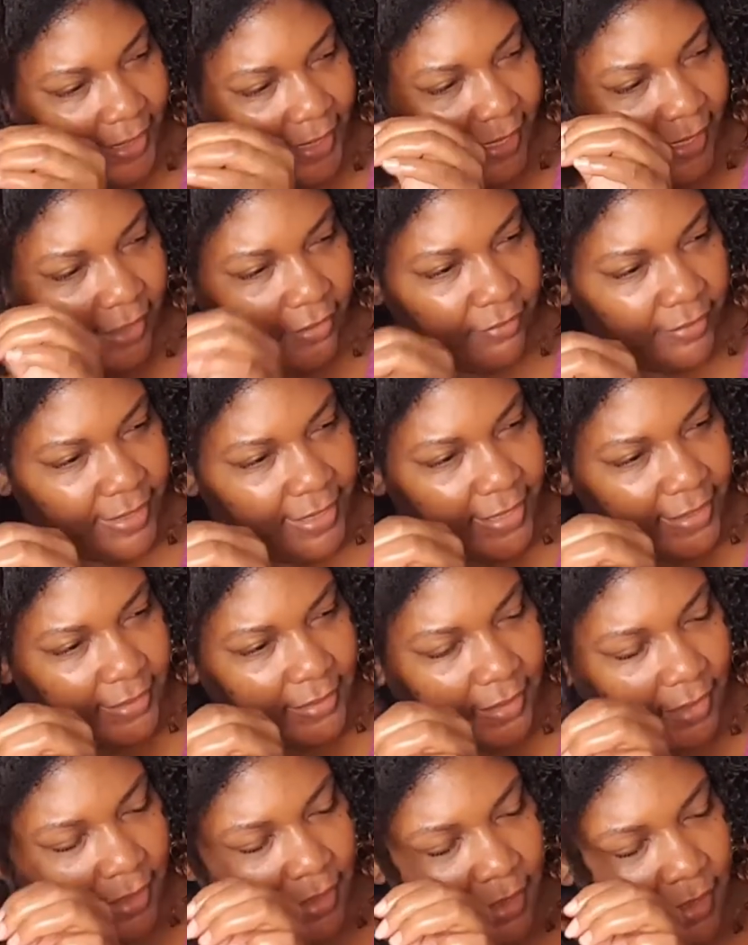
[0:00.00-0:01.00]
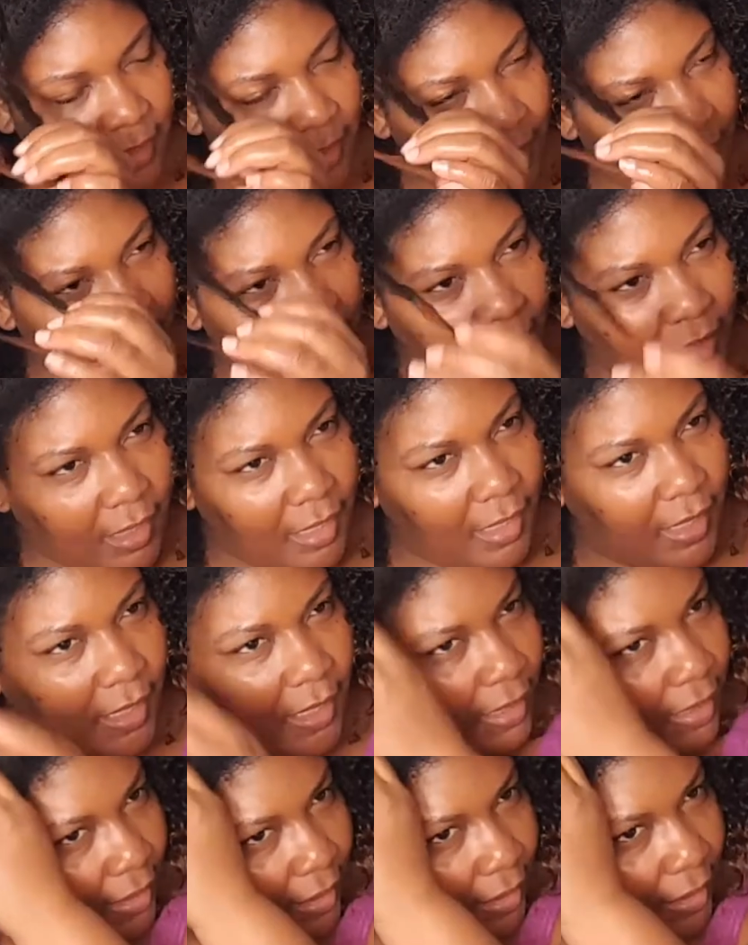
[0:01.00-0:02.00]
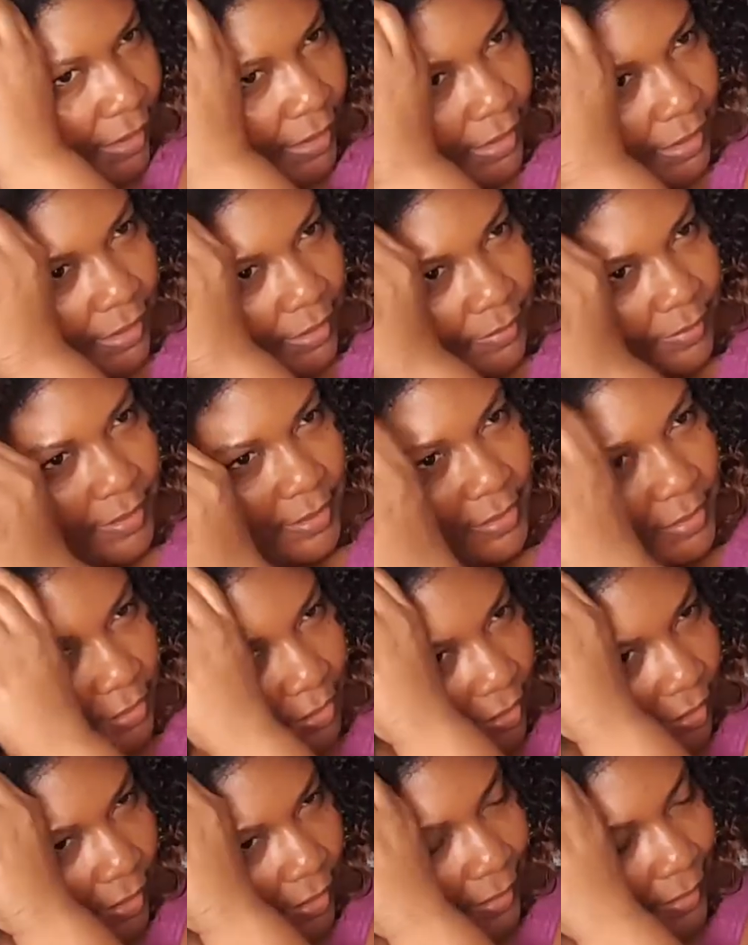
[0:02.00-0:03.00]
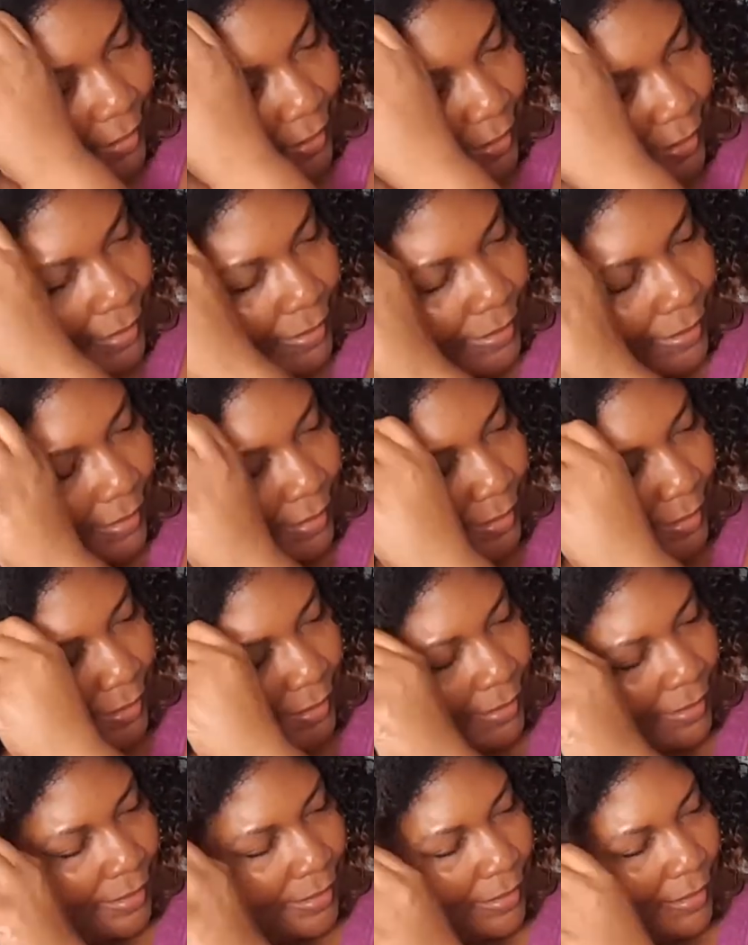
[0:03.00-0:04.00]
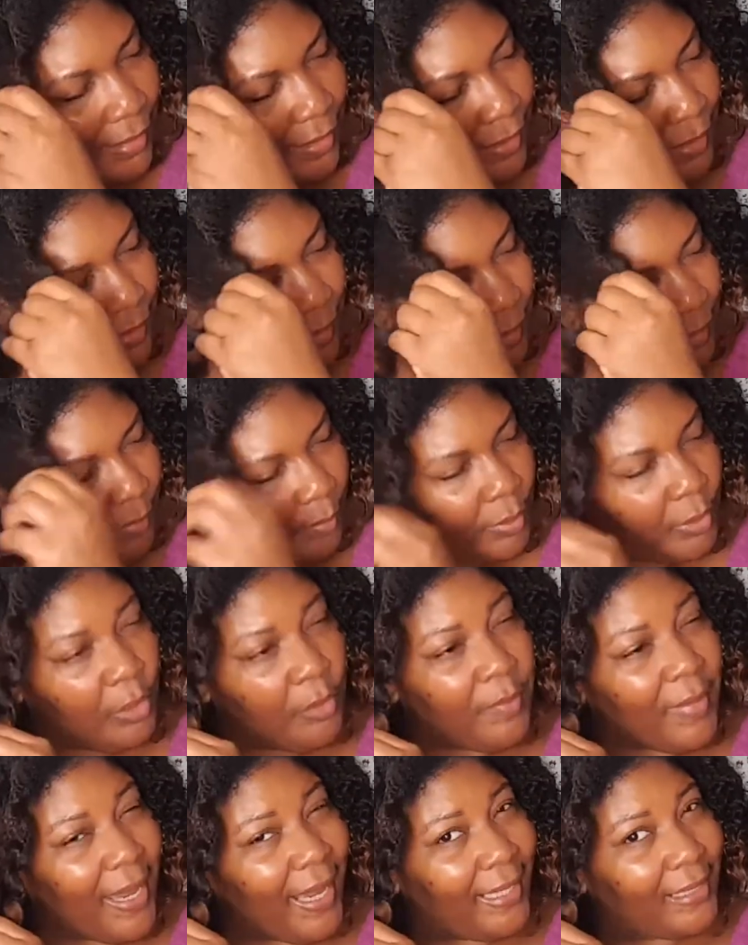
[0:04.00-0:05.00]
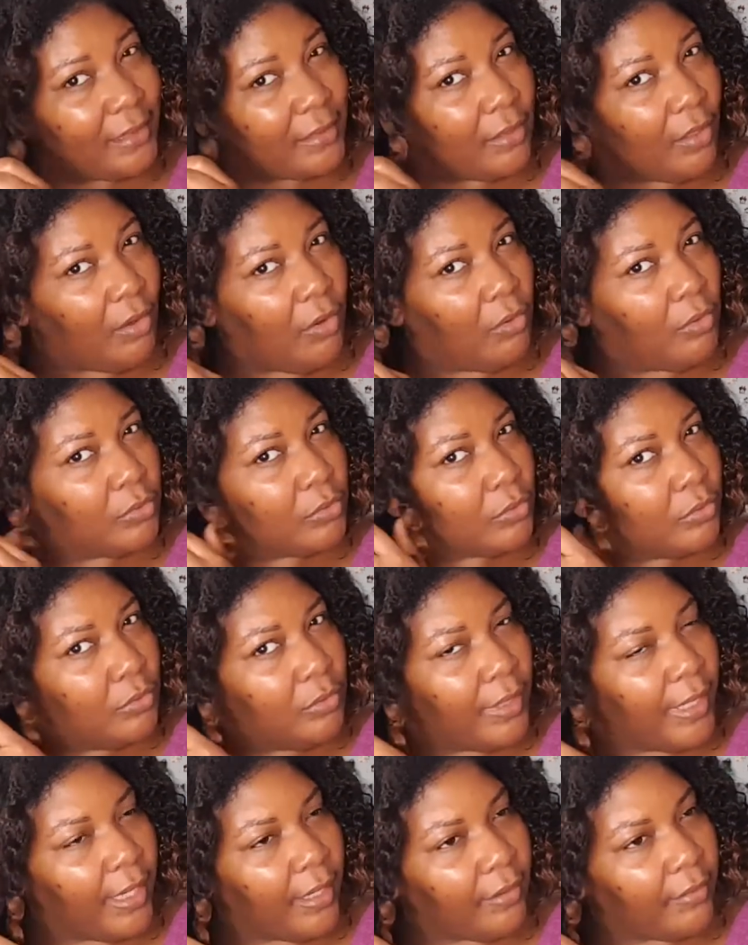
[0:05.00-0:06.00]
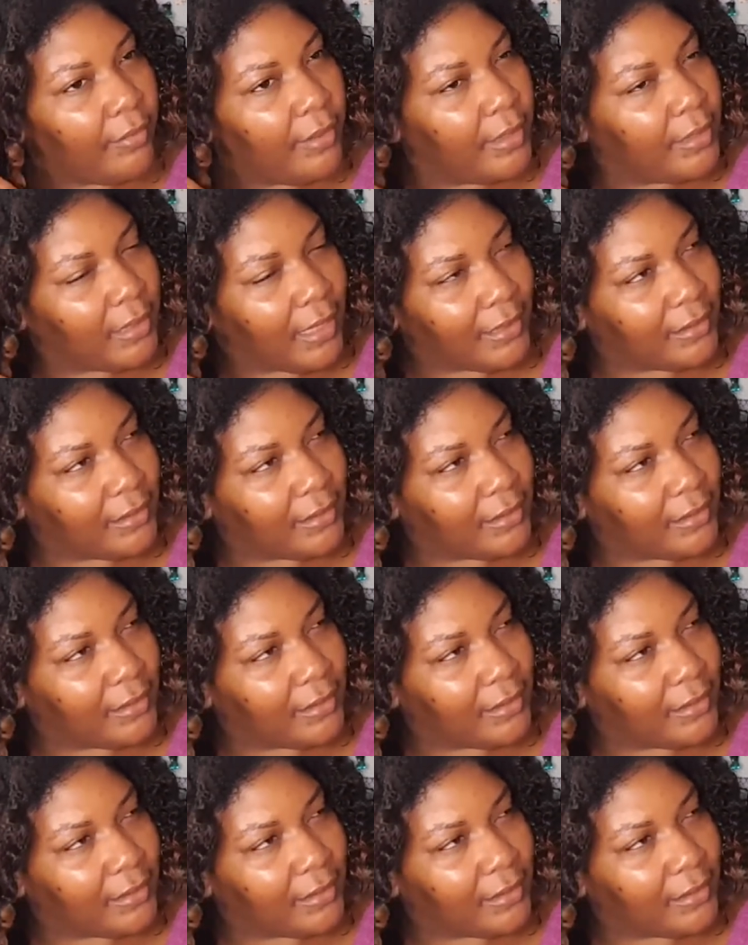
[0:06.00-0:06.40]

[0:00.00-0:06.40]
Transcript: hair grease. What is it called? Blue Magic, the old school hair grease. I